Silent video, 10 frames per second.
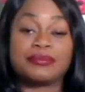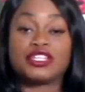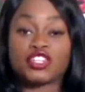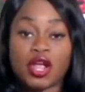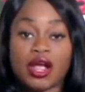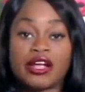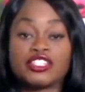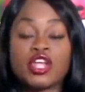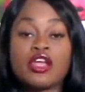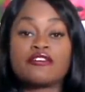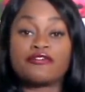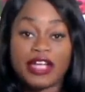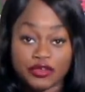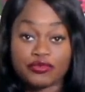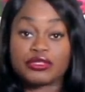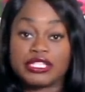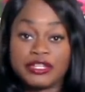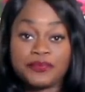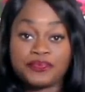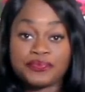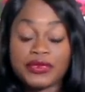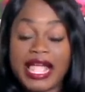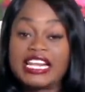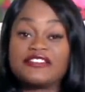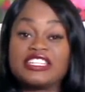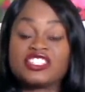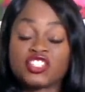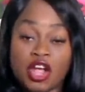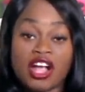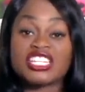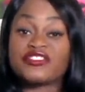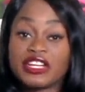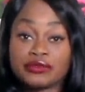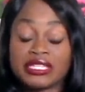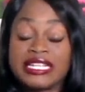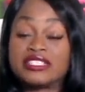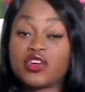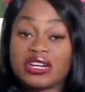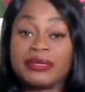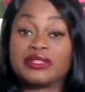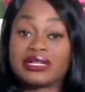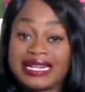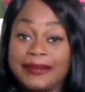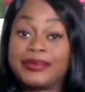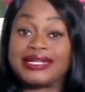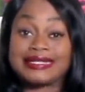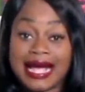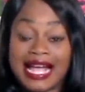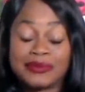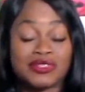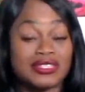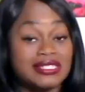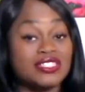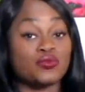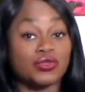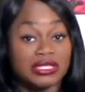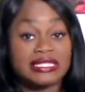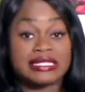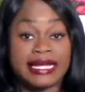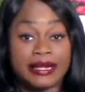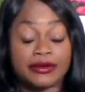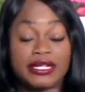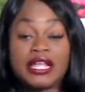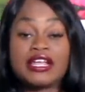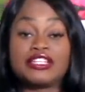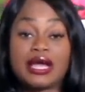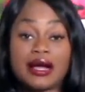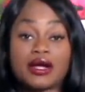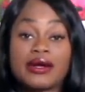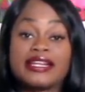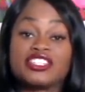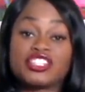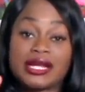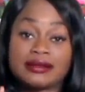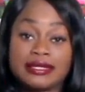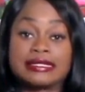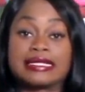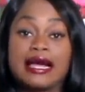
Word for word: be charged federally and if he's charged federally, he's going to be looking at big time. So this is really scary. Y'all go ahead and check this